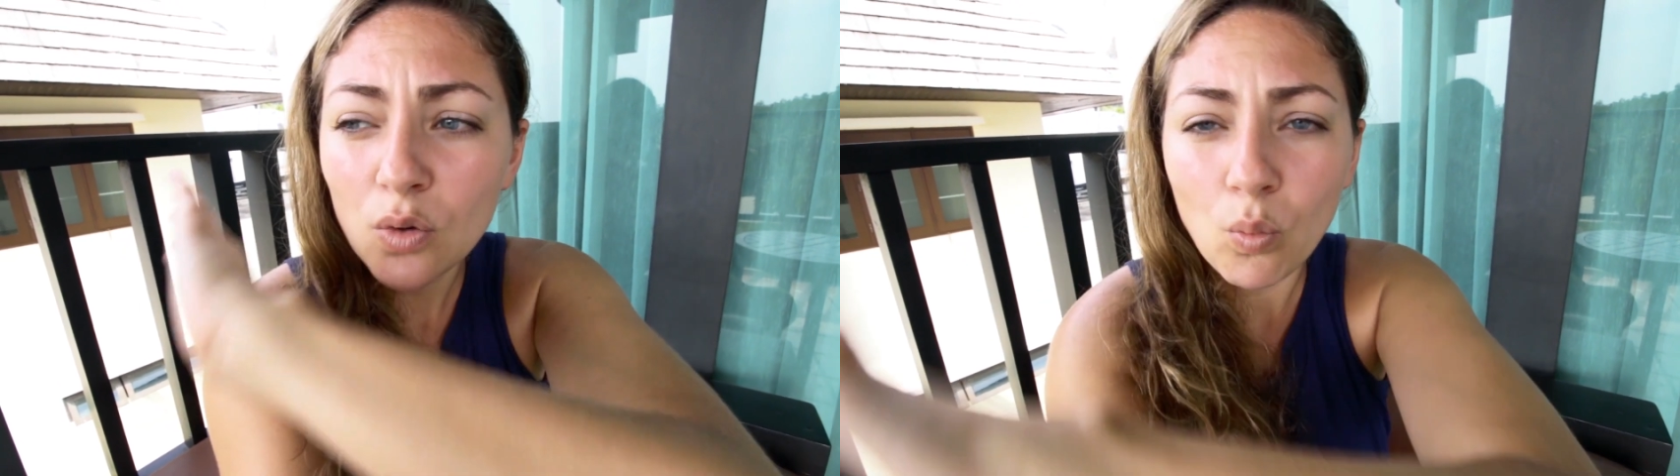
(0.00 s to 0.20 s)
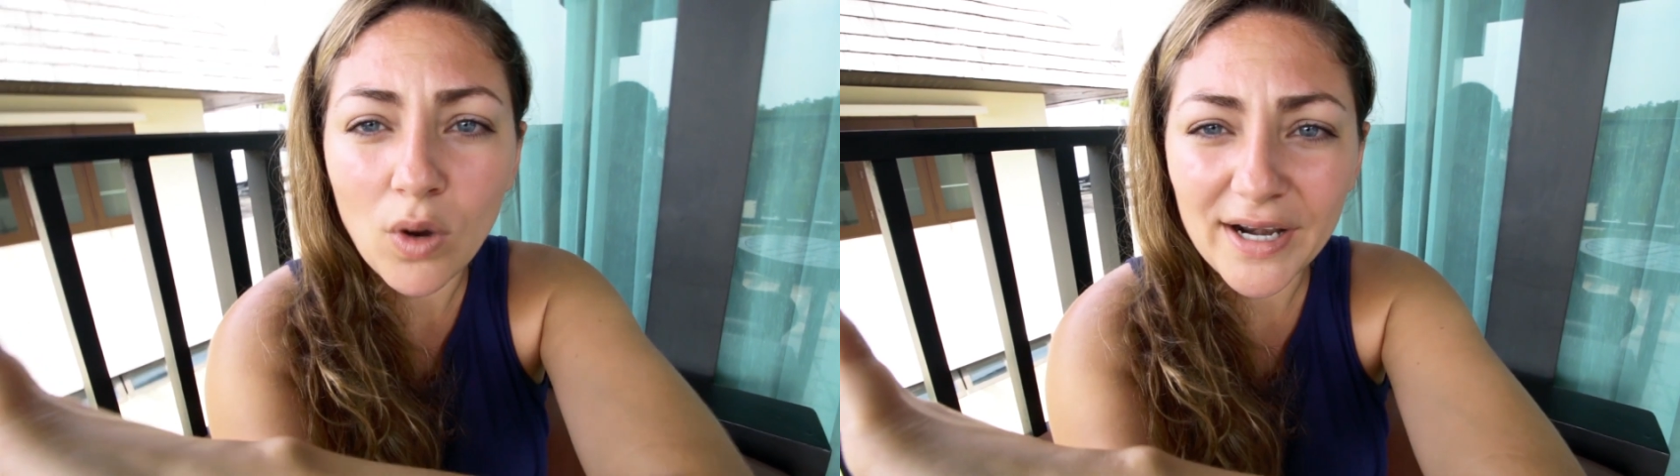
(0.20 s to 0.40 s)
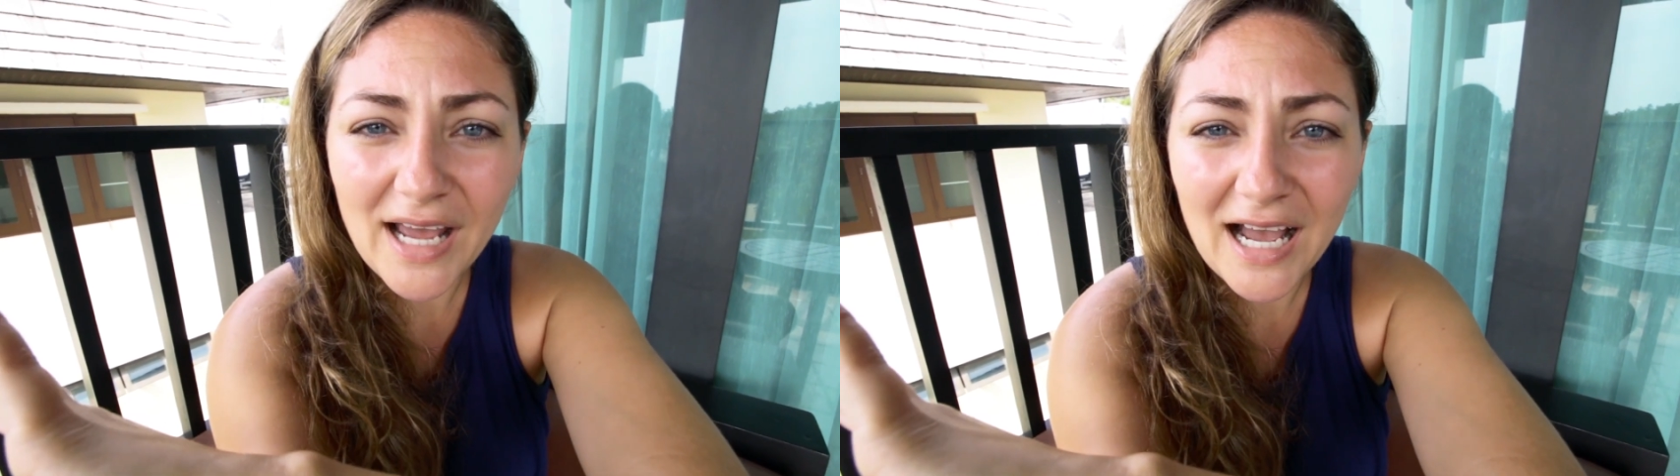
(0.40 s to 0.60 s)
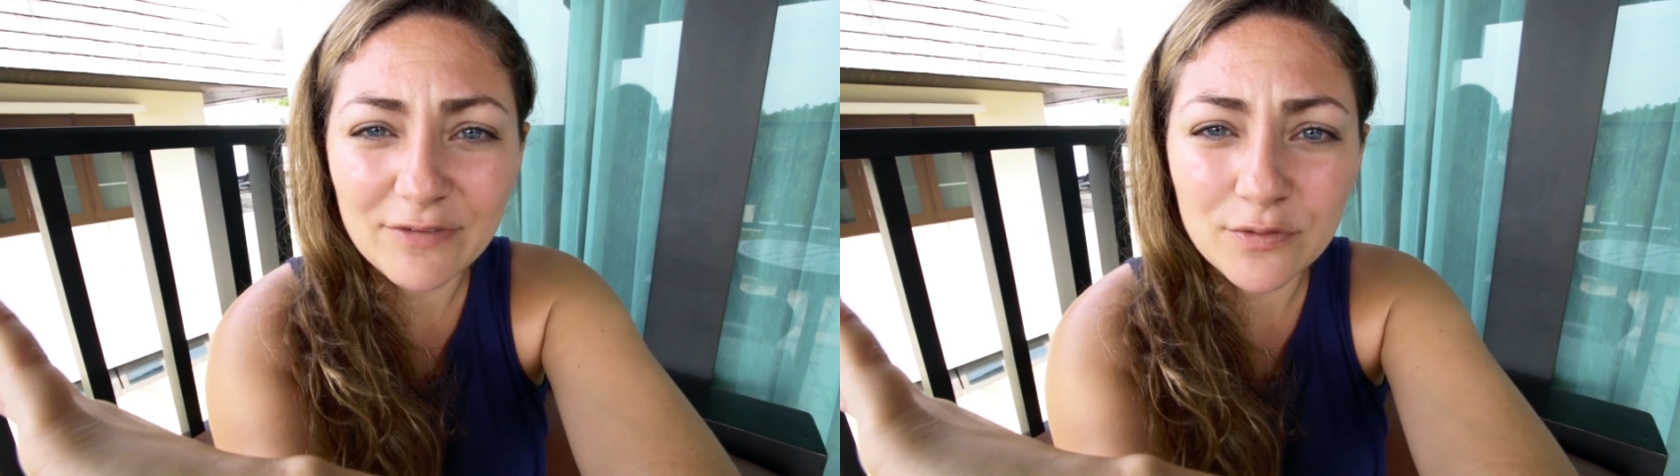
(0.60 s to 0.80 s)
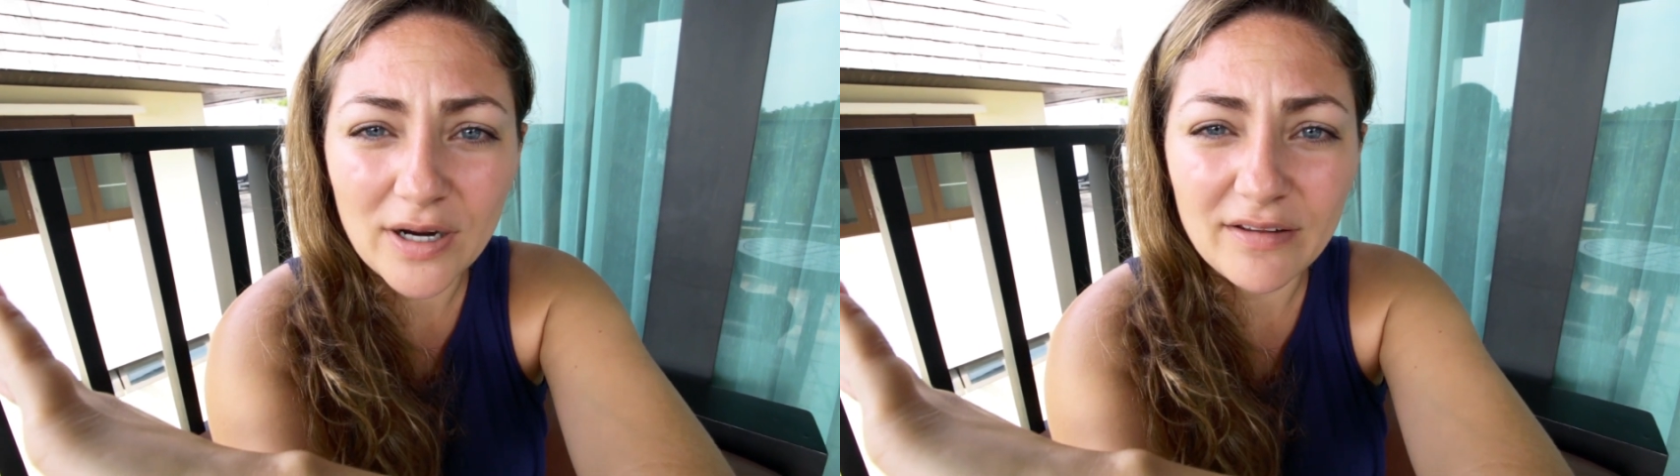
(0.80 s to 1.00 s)
one
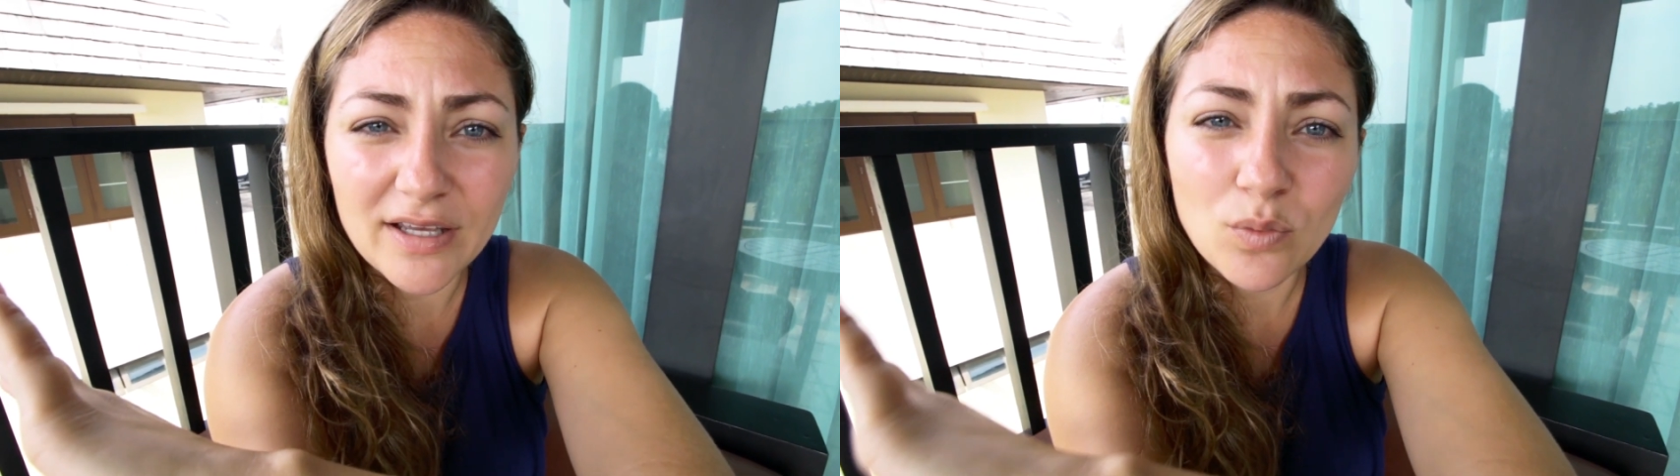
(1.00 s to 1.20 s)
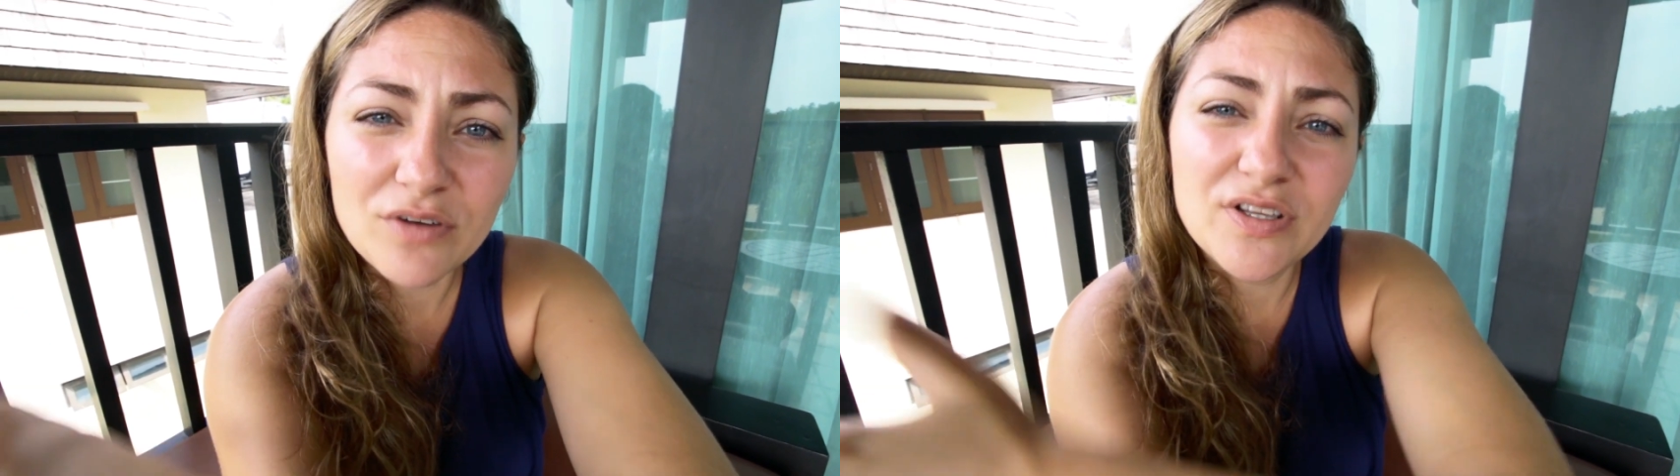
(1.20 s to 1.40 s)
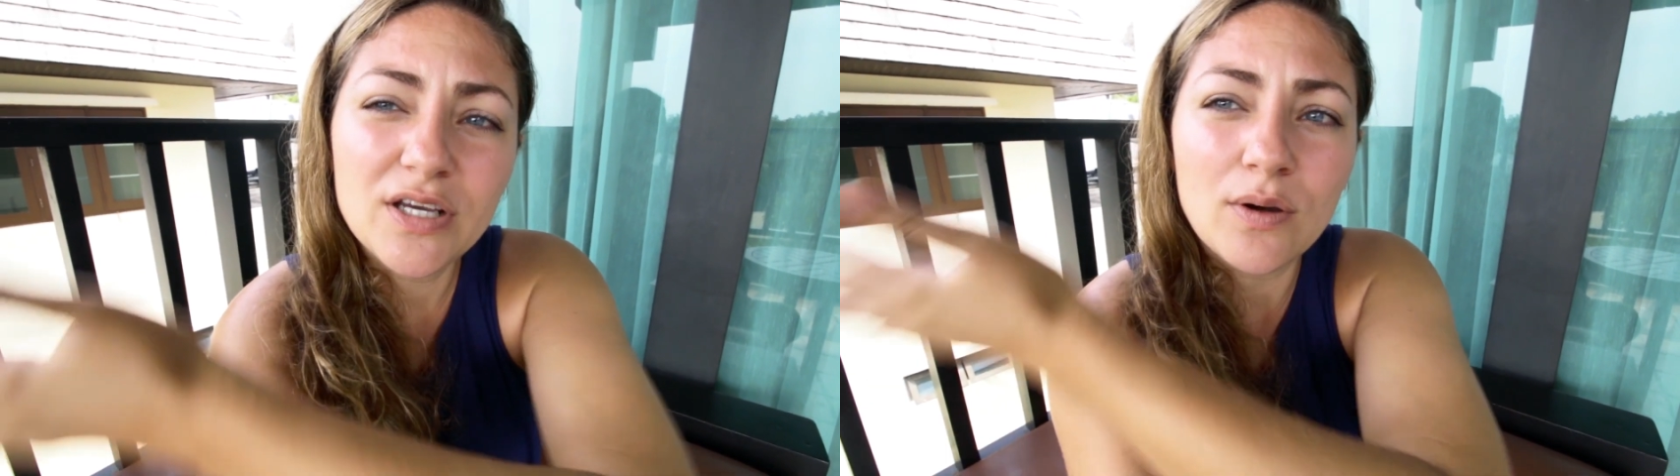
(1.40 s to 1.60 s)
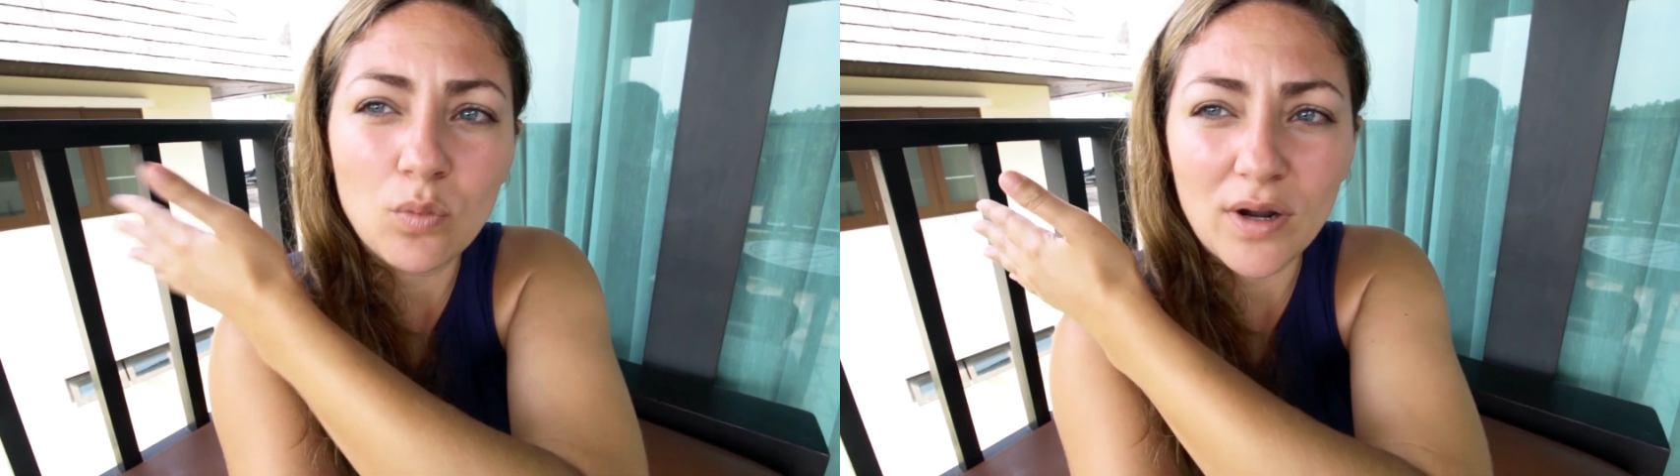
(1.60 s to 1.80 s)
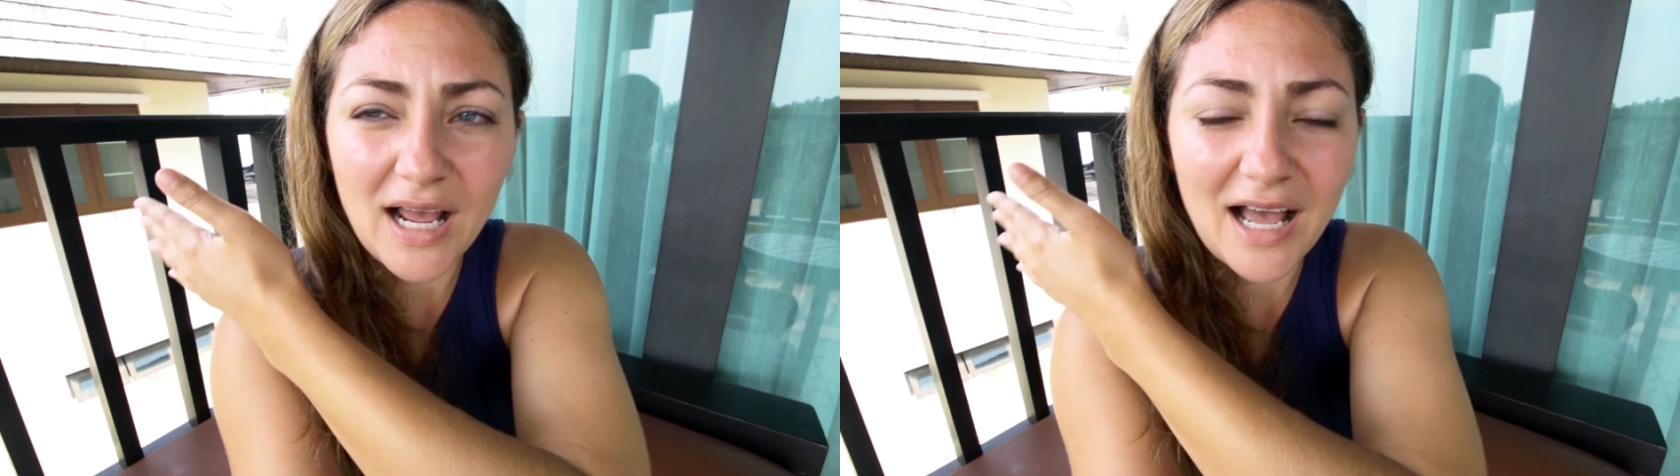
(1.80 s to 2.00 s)
half of Railay in one video
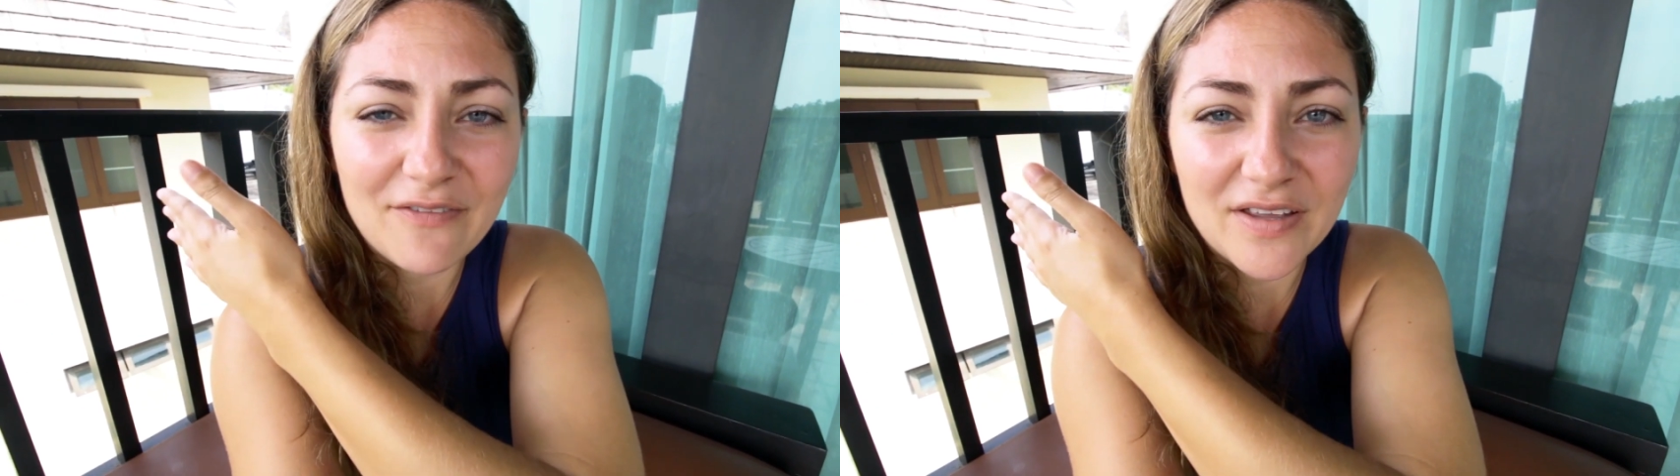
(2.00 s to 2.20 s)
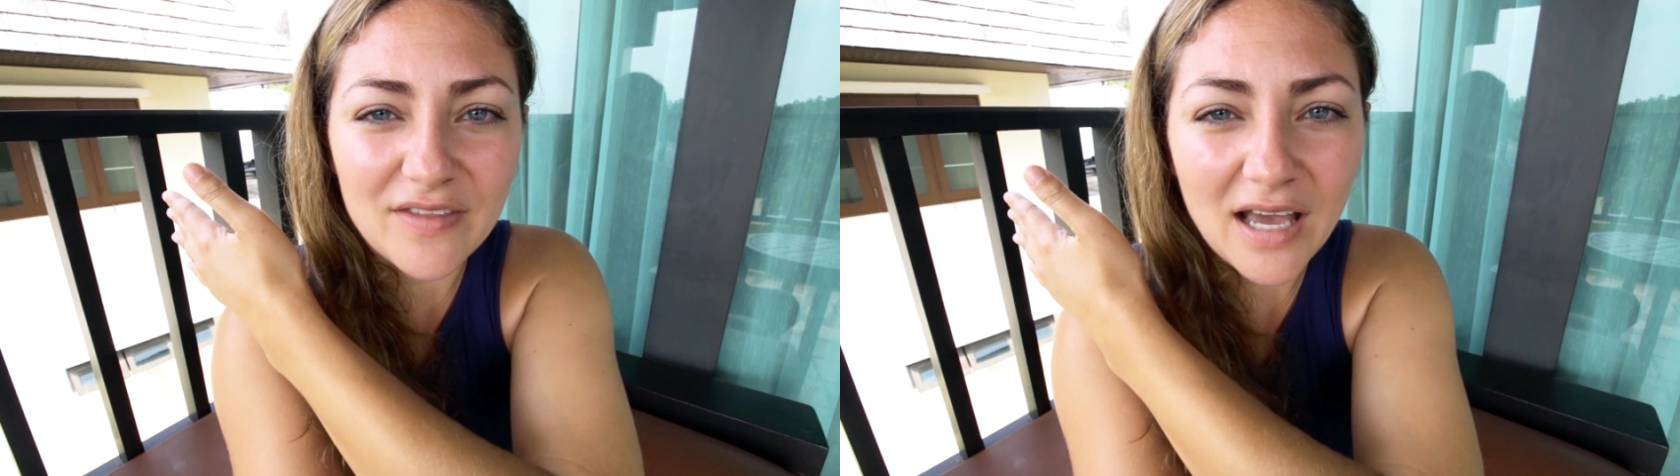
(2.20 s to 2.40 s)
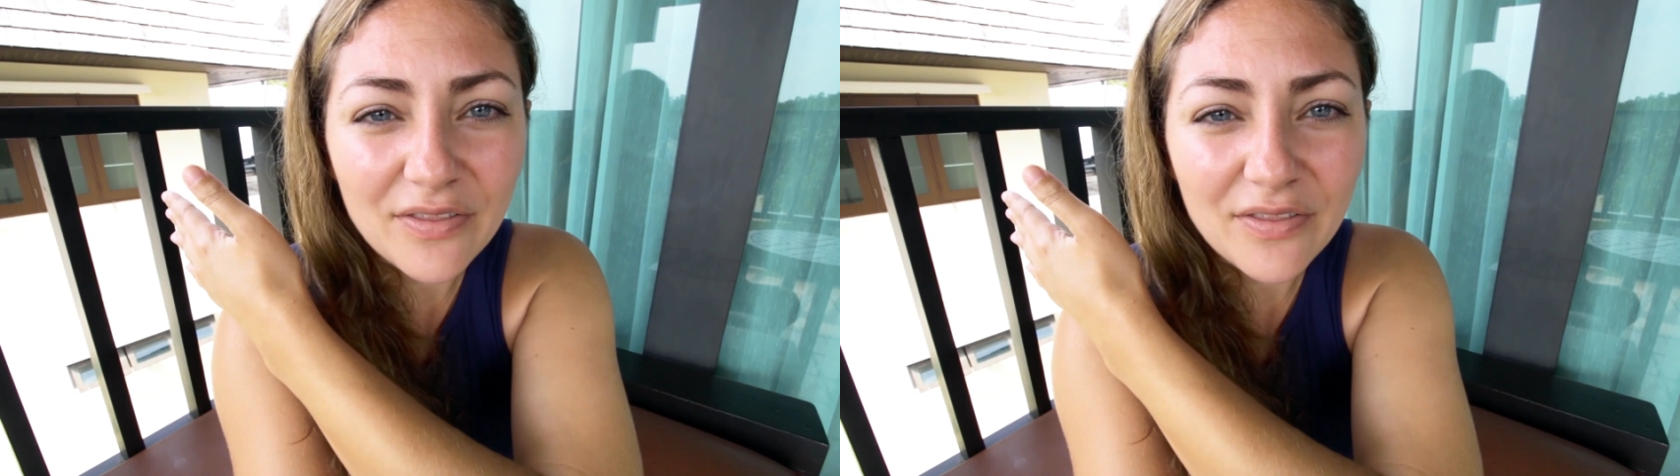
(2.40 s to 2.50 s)
and one half in the